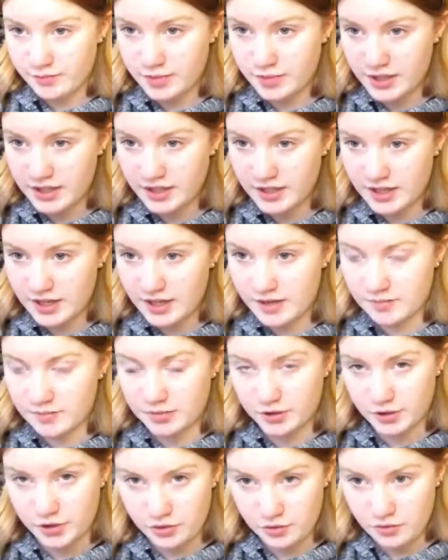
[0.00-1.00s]
pink and
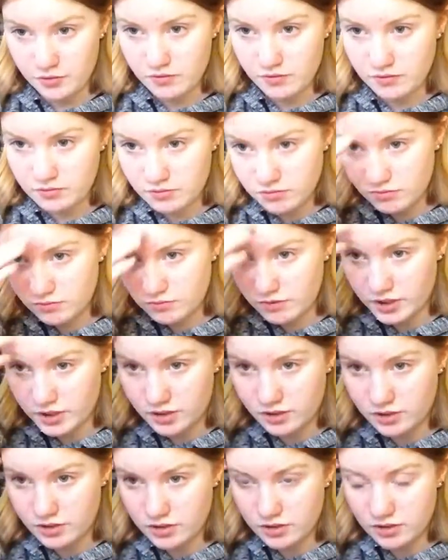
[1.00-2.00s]
blue,
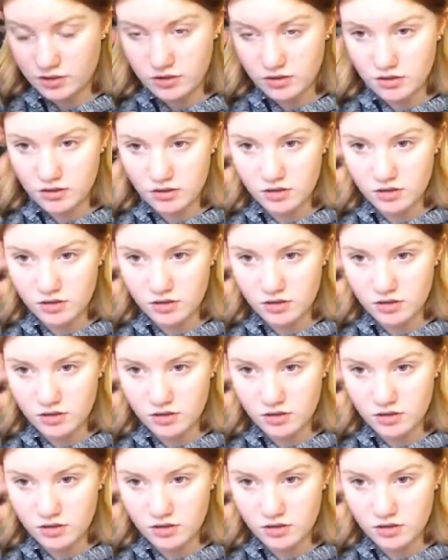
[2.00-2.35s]
which